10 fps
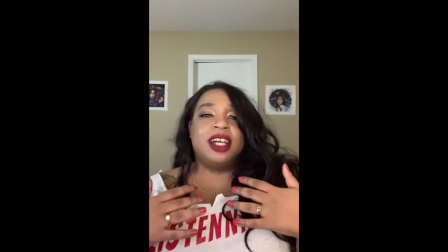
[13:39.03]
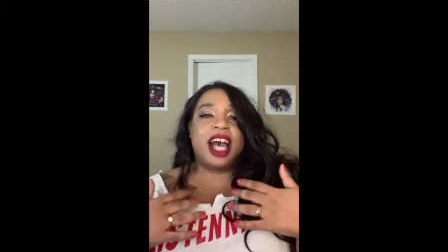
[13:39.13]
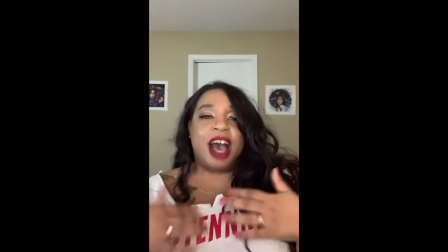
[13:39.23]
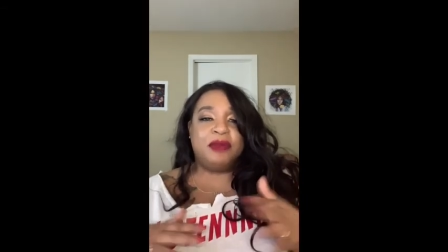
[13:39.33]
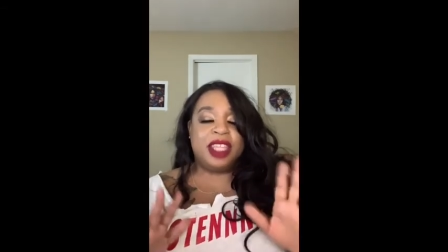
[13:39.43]

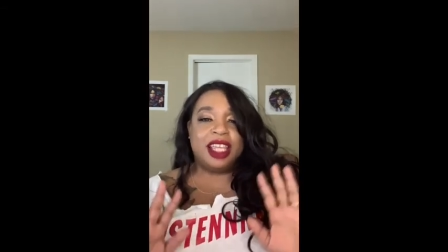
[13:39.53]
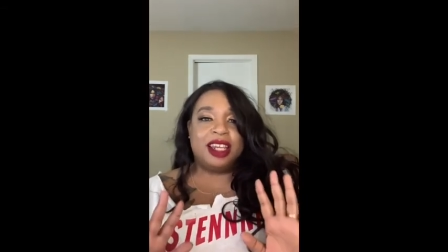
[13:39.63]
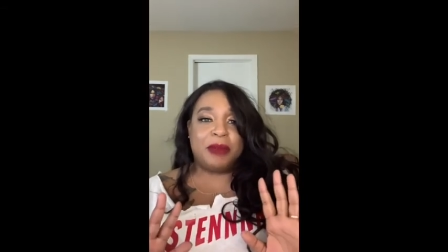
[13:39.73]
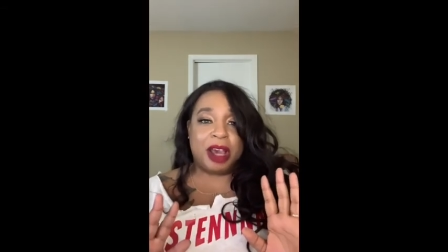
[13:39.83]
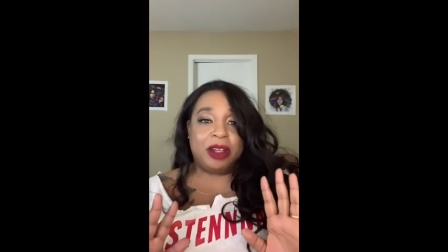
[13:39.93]
I'm thinking
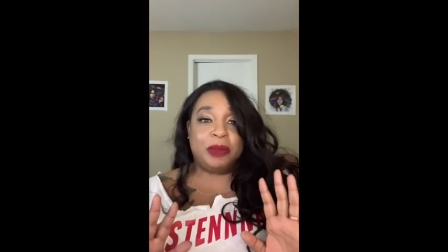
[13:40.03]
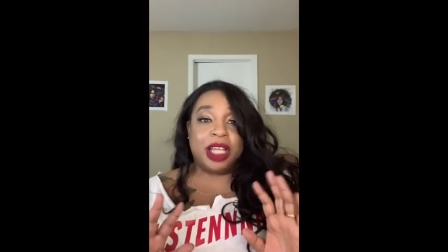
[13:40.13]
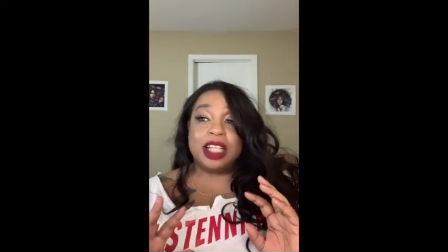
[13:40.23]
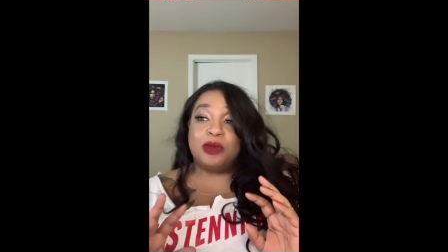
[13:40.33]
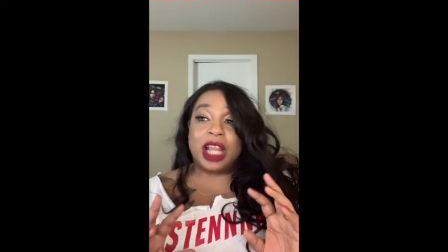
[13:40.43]
about it
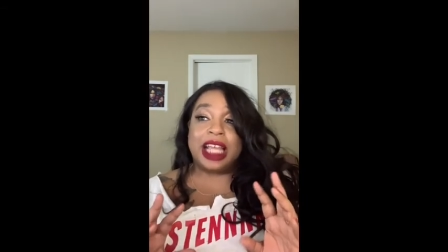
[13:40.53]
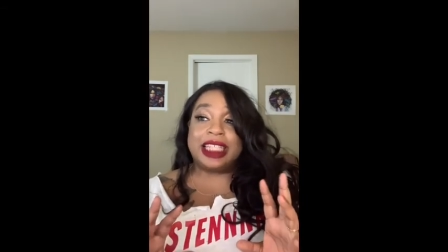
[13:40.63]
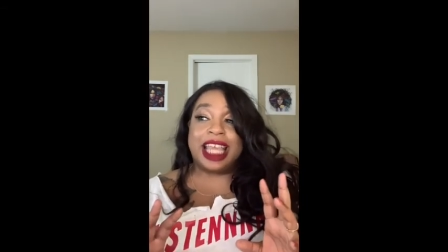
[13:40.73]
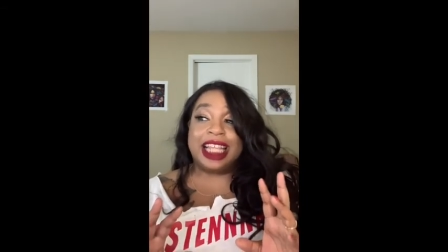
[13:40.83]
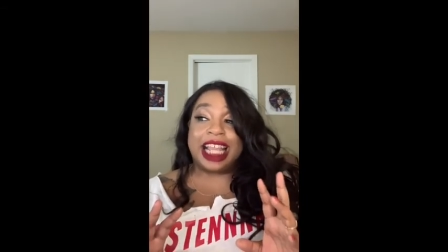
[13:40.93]
because when I
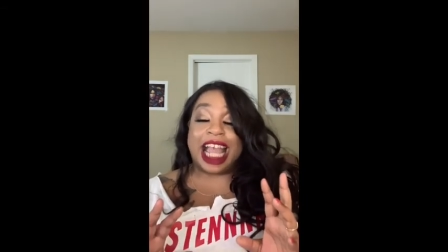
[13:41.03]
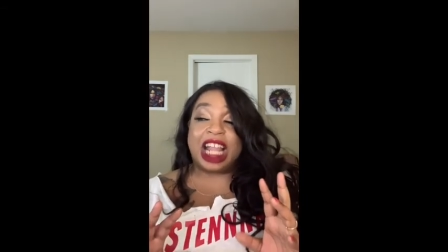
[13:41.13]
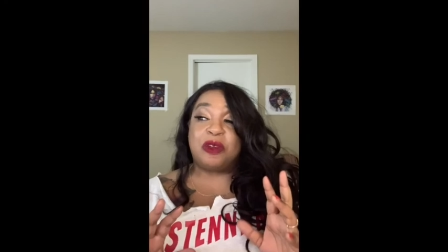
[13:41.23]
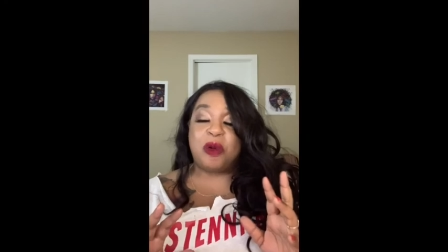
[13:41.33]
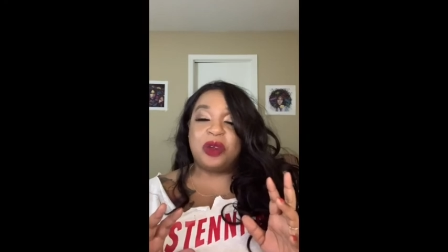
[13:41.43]
say like I
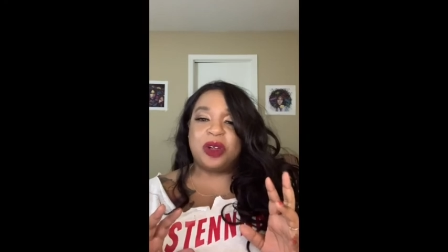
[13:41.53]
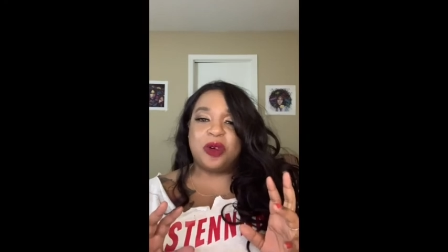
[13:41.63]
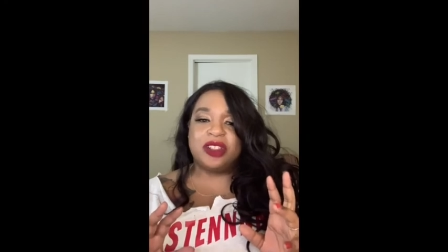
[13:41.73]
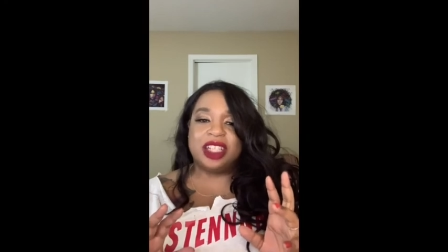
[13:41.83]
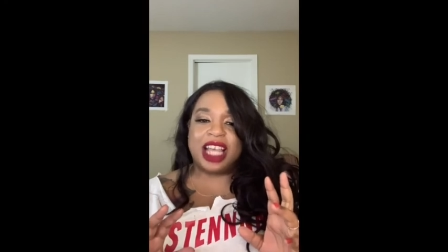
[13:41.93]
quote it
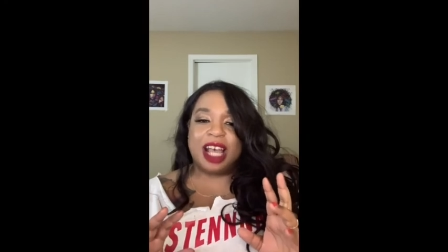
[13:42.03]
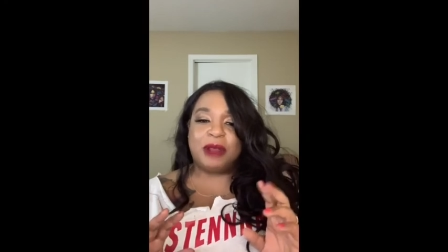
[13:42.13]
all the time,